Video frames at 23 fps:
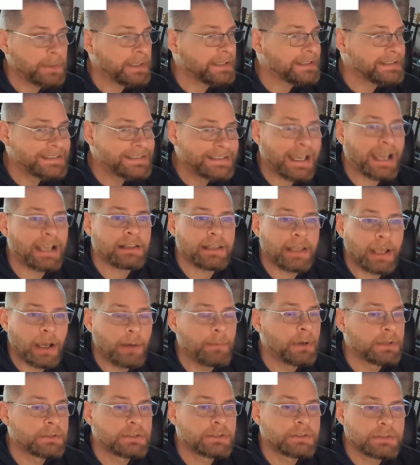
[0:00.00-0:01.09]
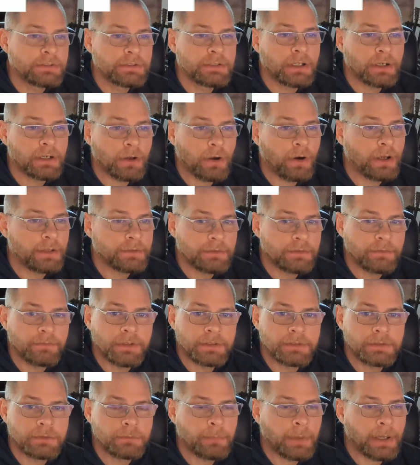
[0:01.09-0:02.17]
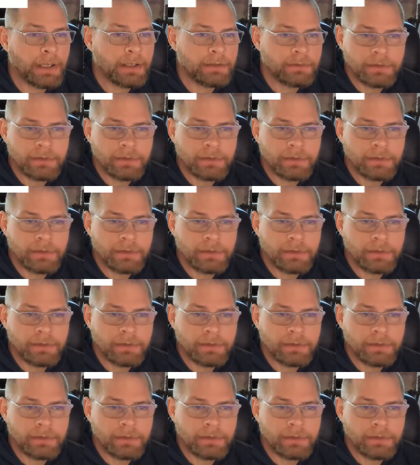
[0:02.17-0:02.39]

exactly how much this is going to cost to fix this bike.